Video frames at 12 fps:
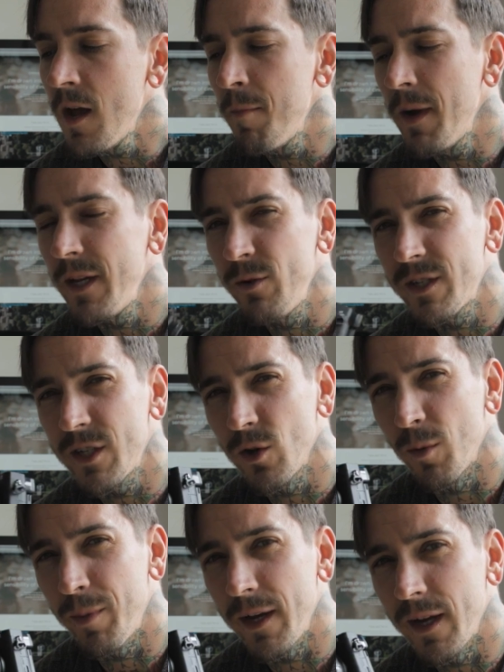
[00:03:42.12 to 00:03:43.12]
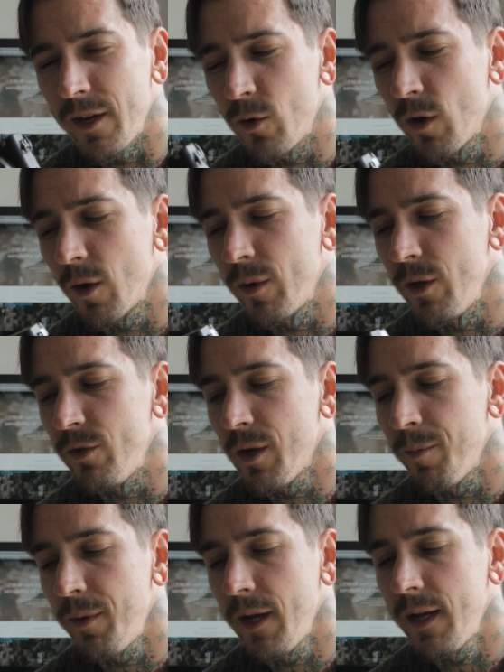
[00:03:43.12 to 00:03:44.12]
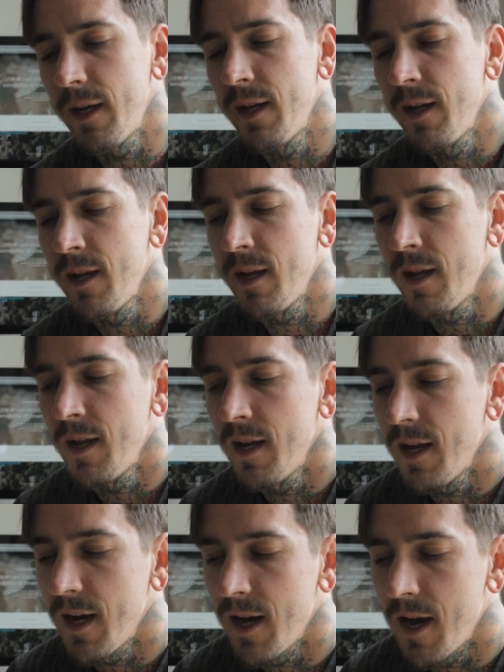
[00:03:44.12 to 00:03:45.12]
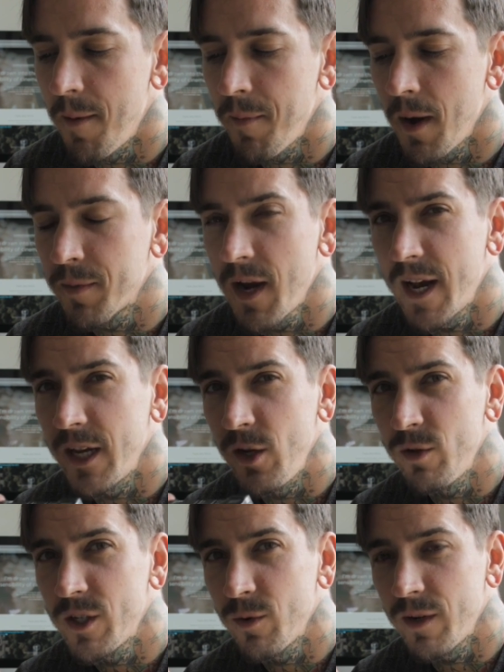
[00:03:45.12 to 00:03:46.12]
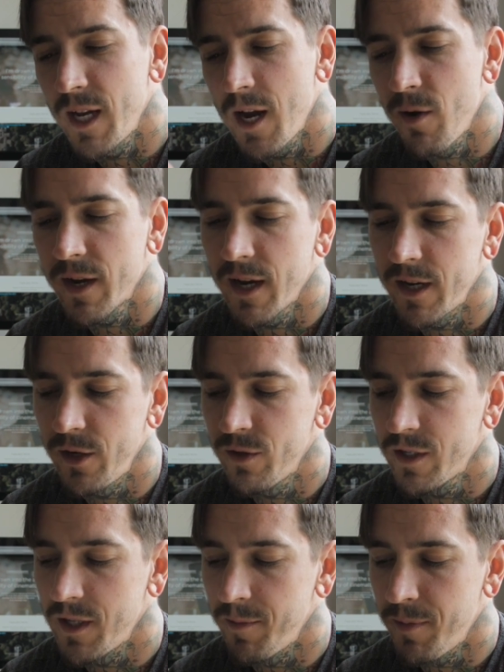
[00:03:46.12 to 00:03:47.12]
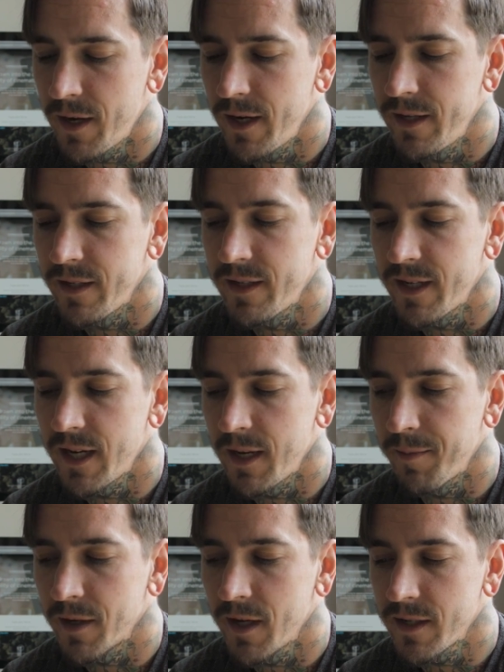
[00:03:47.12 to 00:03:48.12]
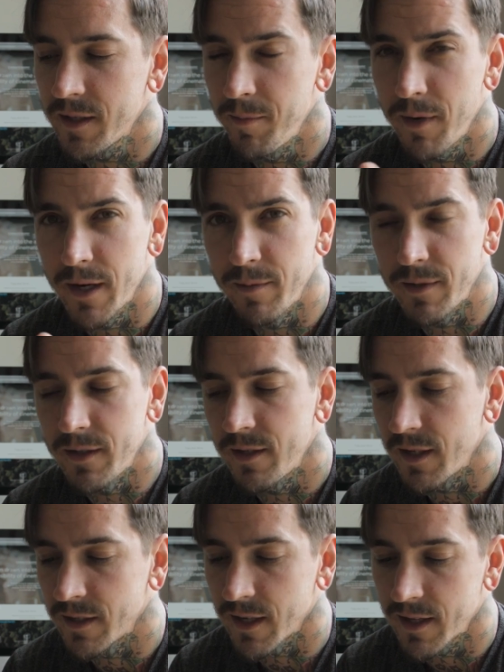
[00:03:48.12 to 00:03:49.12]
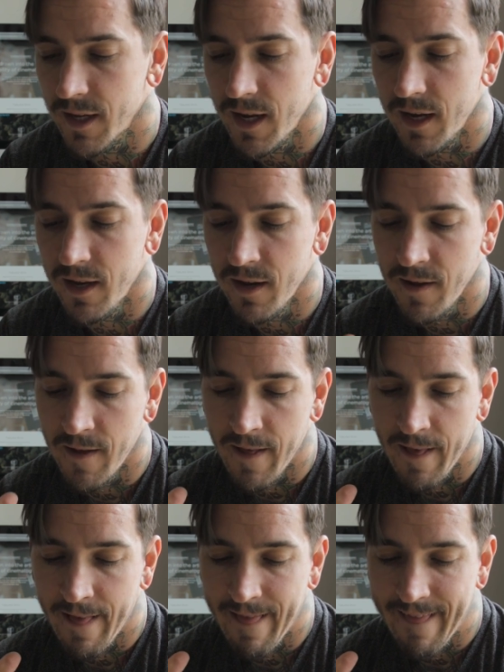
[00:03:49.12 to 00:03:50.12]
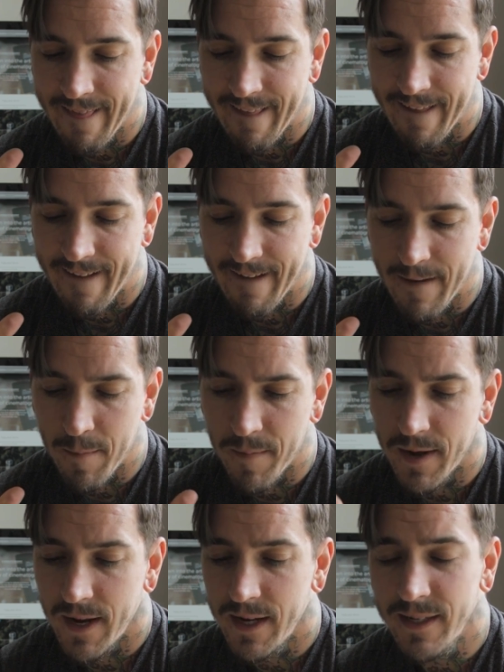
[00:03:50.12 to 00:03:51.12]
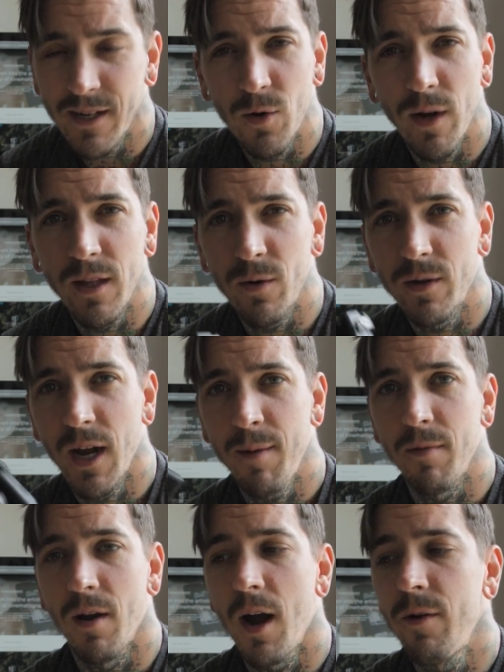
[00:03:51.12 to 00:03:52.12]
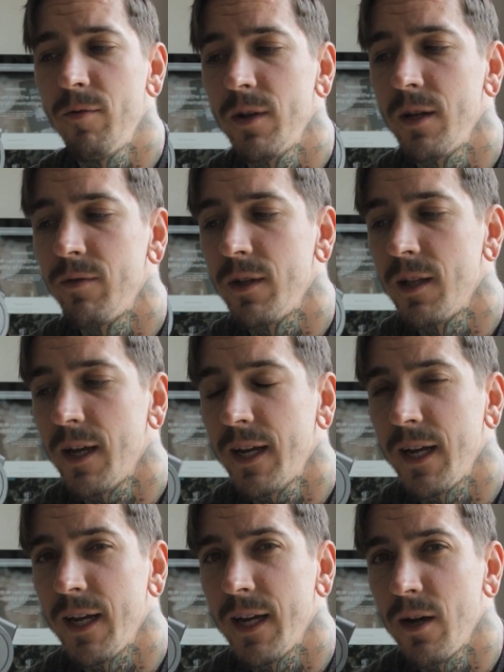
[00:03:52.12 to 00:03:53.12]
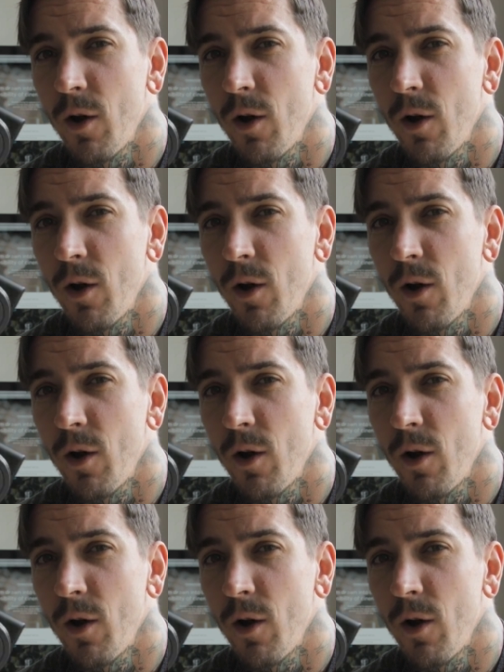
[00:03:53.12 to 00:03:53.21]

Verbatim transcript: Menu still a bit annoying when you jump in, um, but I'm kind of used to it now. I kind of used to the buttons and setting up the custom buttons and things like that. Um, it's a great little camera. I really, really like it.